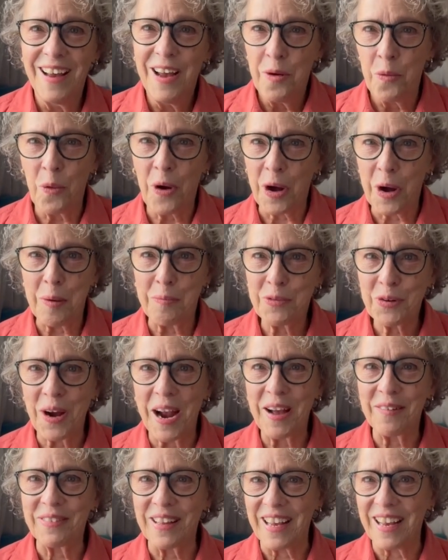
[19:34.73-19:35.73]
where I'm
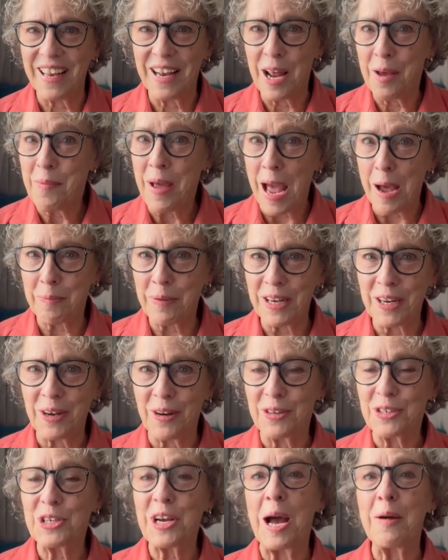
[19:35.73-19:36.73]
traveling and I'm happy to
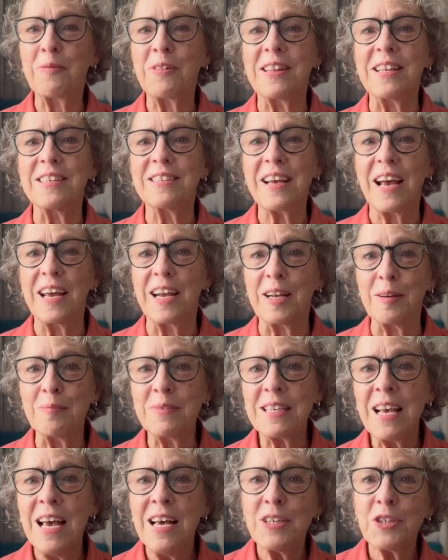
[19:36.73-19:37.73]
go shop for these
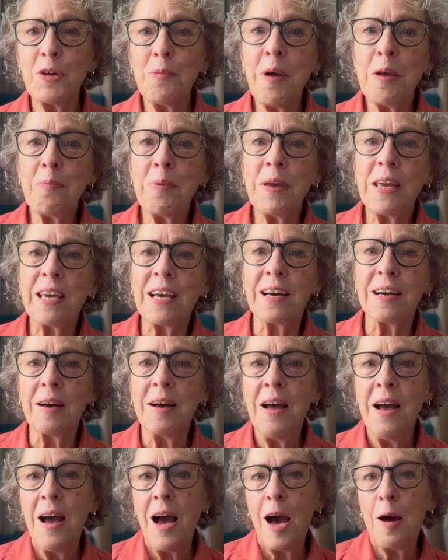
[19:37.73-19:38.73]
items. So it might be a
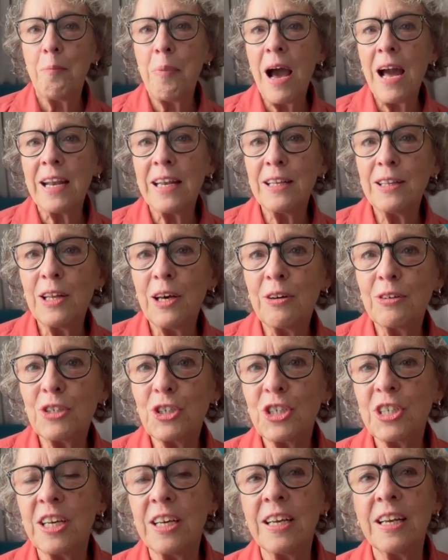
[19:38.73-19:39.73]
body
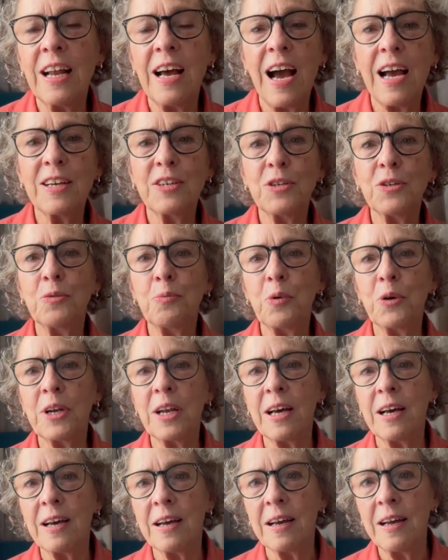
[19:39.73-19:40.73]
lotion. I do put
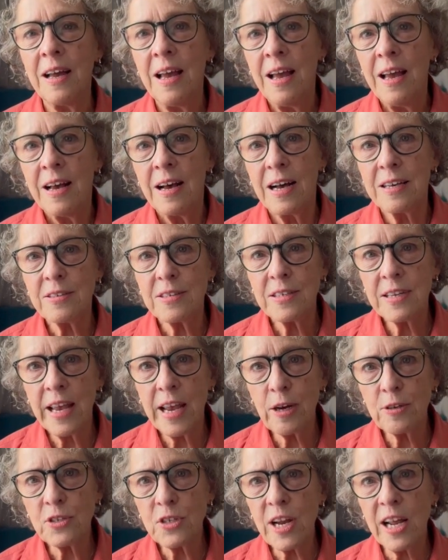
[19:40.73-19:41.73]
a
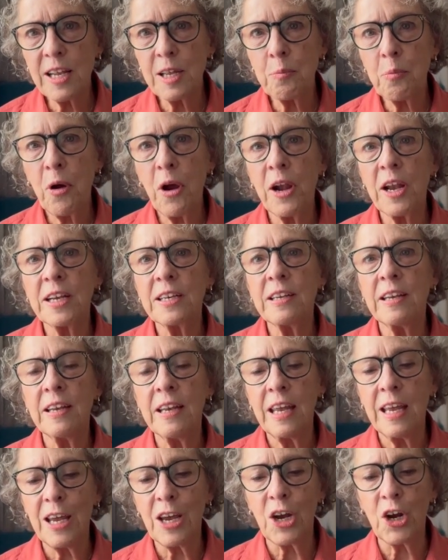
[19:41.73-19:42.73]
hairstyling product in
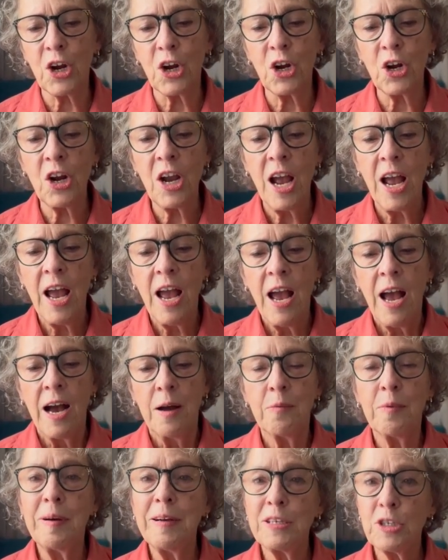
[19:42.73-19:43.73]
here,
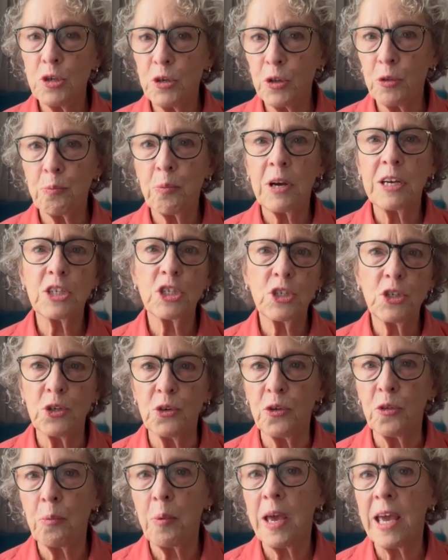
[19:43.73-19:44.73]
my toothbrush,
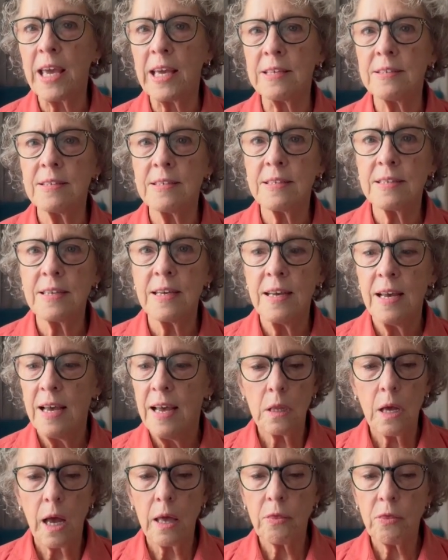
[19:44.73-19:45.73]
toothpaste.
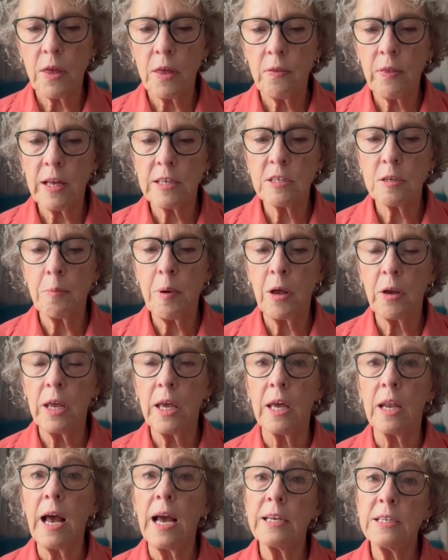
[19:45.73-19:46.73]
I think that's about
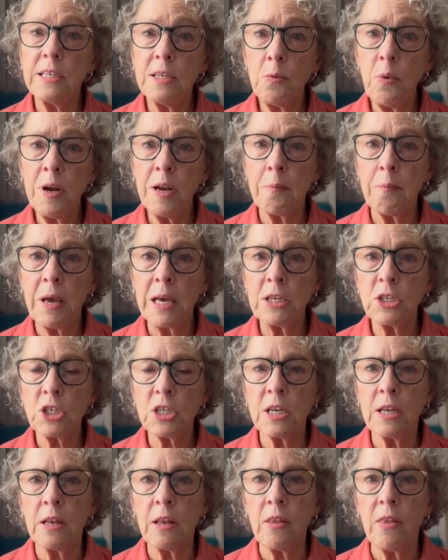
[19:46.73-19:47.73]
it. I did want to
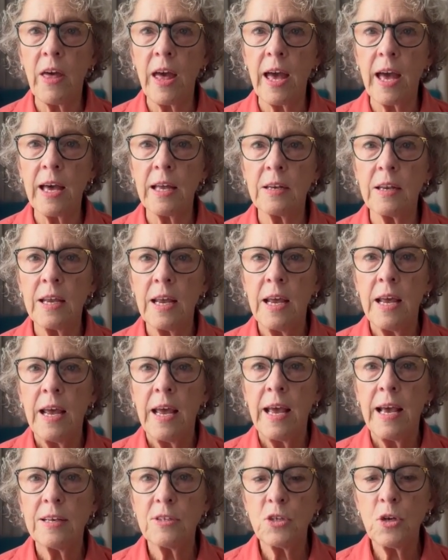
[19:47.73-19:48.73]
mention that
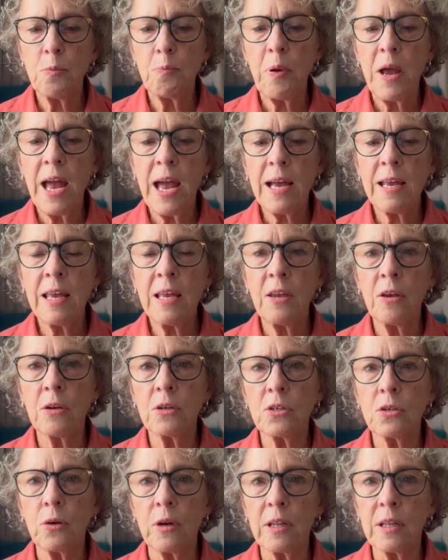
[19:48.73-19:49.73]
as you're packing your
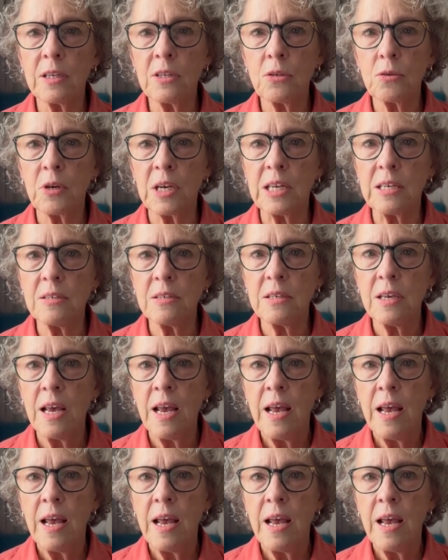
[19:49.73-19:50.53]
toiletries,